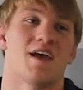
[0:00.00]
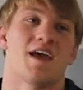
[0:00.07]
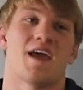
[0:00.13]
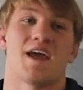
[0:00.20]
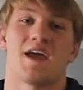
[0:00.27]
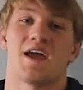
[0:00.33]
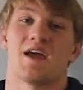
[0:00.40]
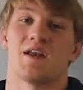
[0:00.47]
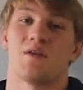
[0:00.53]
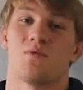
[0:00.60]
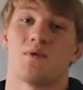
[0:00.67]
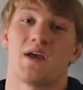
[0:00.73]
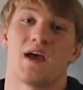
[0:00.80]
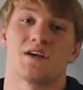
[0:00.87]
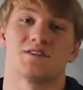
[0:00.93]
and
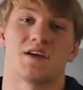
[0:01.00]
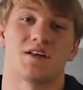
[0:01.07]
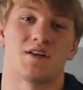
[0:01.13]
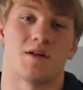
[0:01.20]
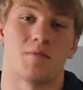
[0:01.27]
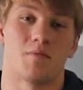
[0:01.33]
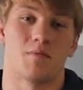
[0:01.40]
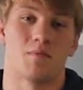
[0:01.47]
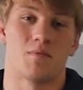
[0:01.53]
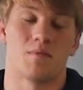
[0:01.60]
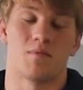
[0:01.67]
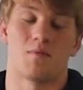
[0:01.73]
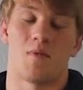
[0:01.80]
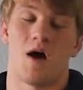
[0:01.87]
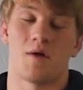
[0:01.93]
we actually ended up
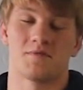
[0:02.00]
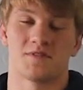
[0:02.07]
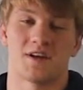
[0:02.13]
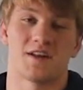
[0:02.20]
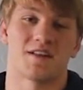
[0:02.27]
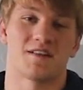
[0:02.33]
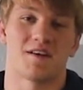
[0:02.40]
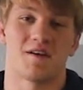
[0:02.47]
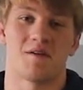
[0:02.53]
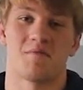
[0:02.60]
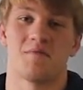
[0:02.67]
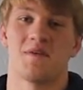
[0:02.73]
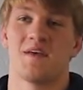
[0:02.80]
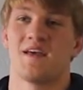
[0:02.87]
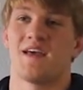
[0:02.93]
upsetting
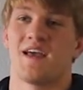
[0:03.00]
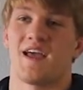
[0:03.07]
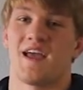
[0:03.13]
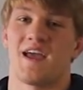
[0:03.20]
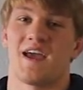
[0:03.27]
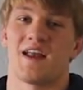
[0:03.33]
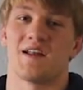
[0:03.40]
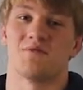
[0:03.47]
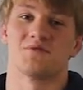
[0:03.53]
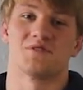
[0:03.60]
them, and it